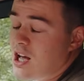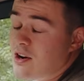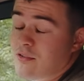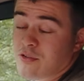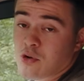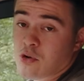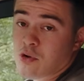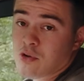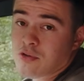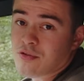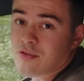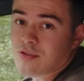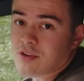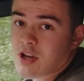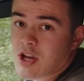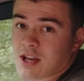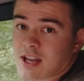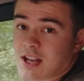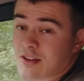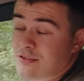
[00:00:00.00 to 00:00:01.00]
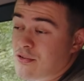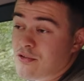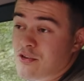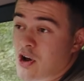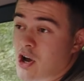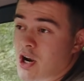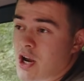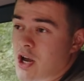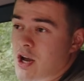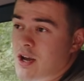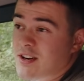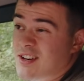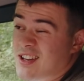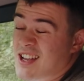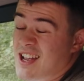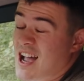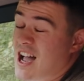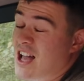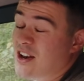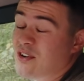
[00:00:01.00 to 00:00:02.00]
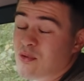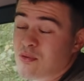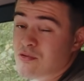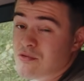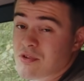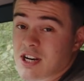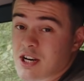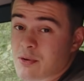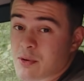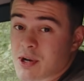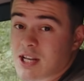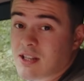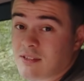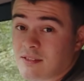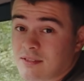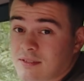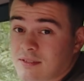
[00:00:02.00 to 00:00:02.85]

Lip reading: and of course, it's a Skyline, it handles really well.